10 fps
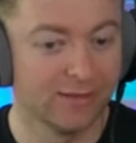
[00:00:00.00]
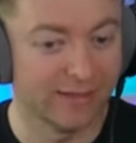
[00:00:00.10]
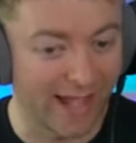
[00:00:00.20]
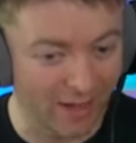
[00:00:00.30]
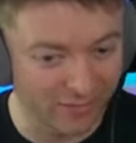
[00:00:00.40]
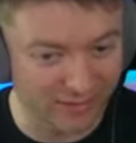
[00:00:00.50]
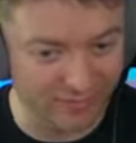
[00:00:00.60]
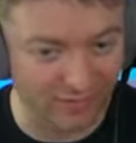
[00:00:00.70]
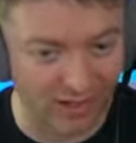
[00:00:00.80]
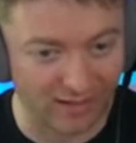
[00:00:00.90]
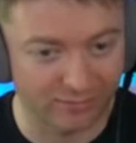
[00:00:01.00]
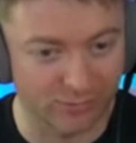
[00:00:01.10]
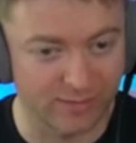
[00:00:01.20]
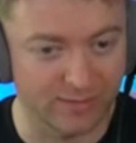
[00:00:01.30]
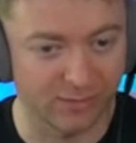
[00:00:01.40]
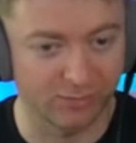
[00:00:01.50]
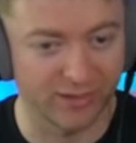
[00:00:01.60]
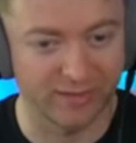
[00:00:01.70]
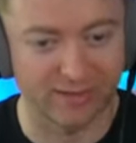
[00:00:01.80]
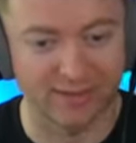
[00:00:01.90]
now d5, once people
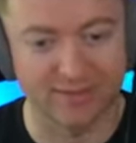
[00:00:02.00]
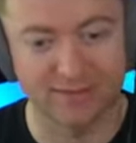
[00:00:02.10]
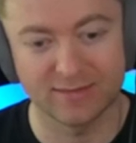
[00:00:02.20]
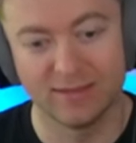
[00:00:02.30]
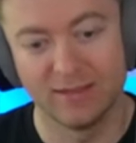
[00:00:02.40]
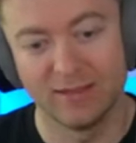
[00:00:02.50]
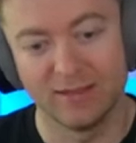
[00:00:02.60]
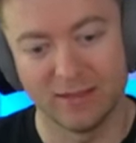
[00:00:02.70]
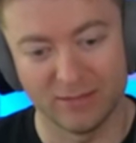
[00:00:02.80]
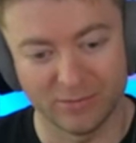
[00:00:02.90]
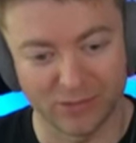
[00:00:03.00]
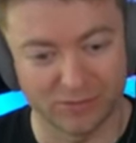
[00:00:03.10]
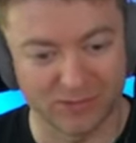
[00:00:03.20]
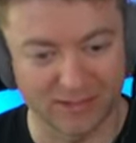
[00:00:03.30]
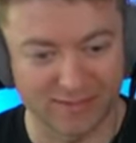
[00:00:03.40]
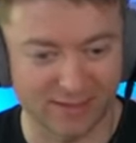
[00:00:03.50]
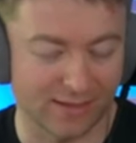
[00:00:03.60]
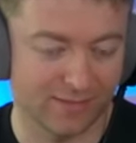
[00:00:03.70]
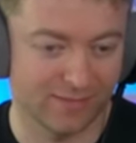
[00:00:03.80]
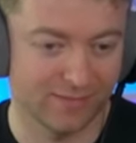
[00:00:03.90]
play this, and bishop d6.
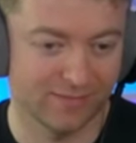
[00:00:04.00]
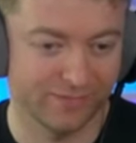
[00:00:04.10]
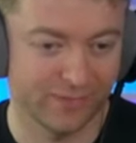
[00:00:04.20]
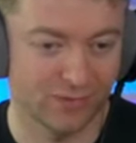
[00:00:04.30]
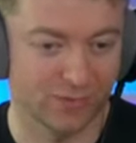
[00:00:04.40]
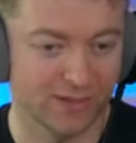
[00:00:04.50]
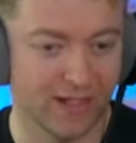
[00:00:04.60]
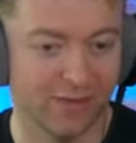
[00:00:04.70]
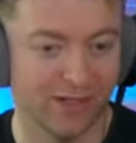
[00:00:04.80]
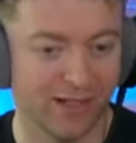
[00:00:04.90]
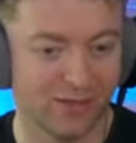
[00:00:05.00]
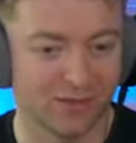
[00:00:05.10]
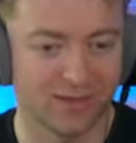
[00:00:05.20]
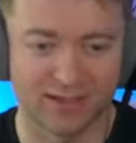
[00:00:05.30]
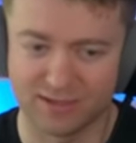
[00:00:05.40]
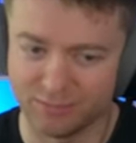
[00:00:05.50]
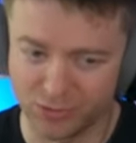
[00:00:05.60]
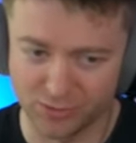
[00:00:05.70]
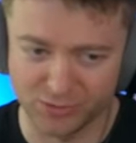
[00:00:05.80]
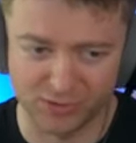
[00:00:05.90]
So we'll see how he handles this.
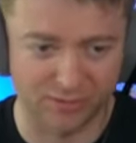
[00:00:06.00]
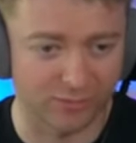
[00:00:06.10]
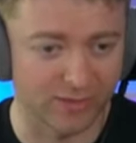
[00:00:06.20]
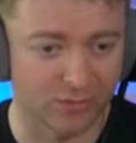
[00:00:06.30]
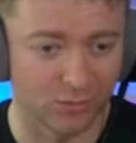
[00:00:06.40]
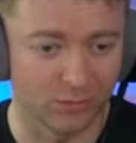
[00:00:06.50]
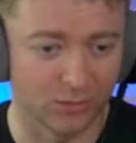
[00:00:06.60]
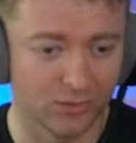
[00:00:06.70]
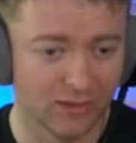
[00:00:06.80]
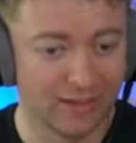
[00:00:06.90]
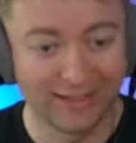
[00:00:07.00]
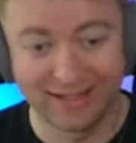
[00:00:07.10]
Bishop g3 is normal.